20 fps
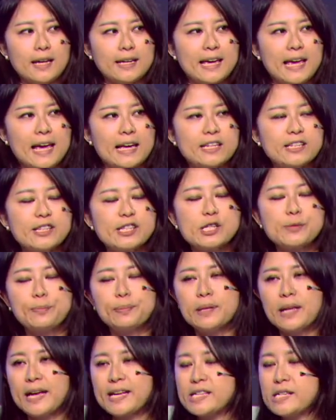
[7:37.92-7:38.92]
can
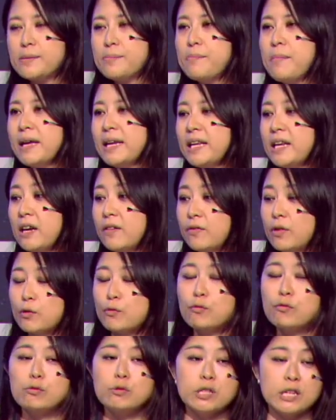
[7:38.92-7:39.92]
displace many of the
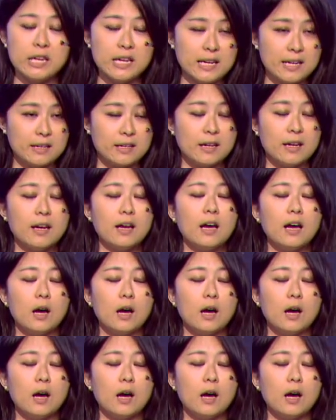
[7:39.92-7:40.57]
routine